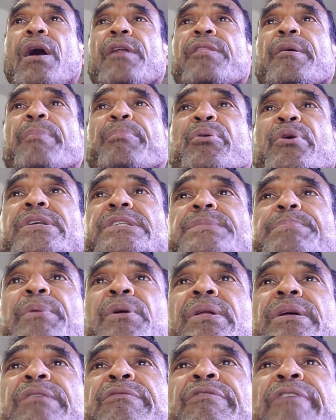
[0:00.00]
The
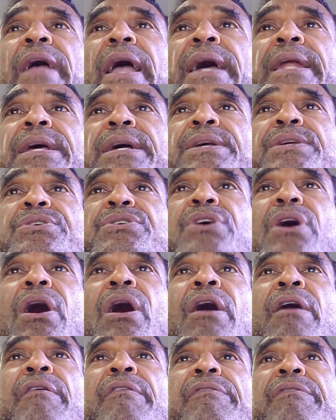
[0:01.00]
principal advantage
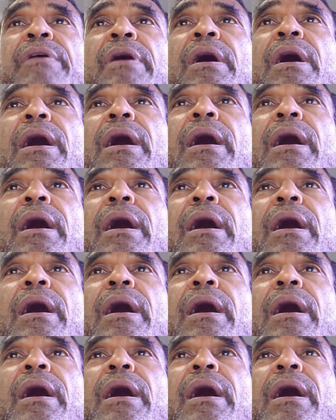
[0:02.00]
of